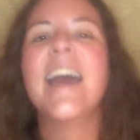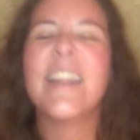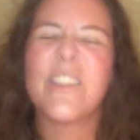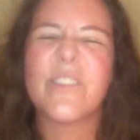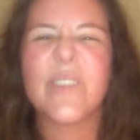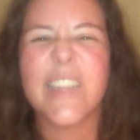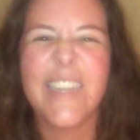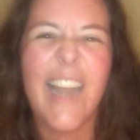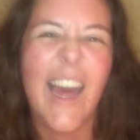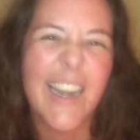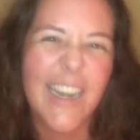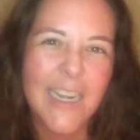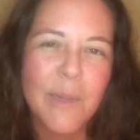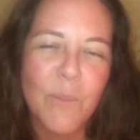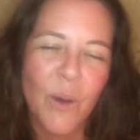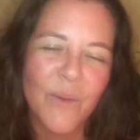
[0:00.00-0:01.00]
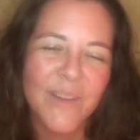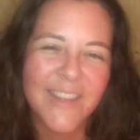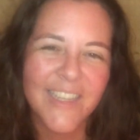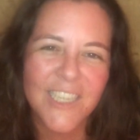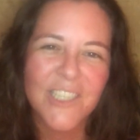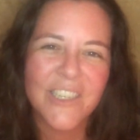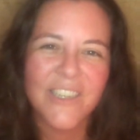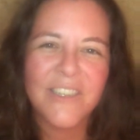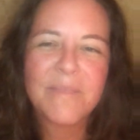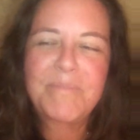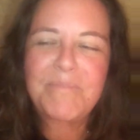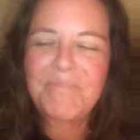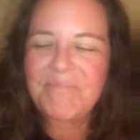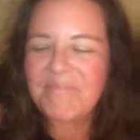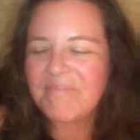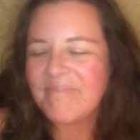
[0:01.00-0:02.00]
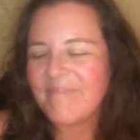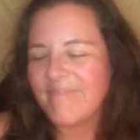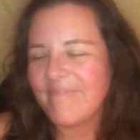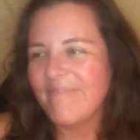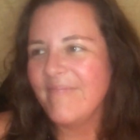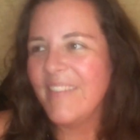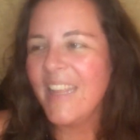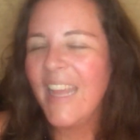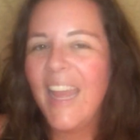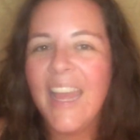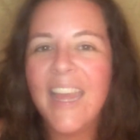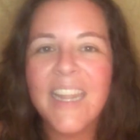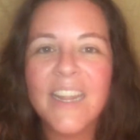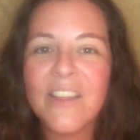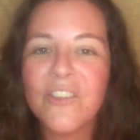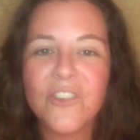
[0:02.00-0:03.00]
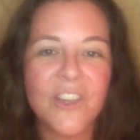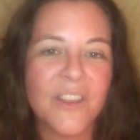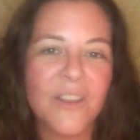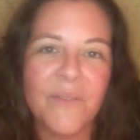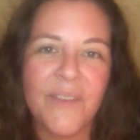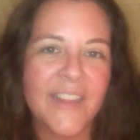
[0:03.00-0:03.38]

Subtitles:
it's really not anymore with digital. It is just a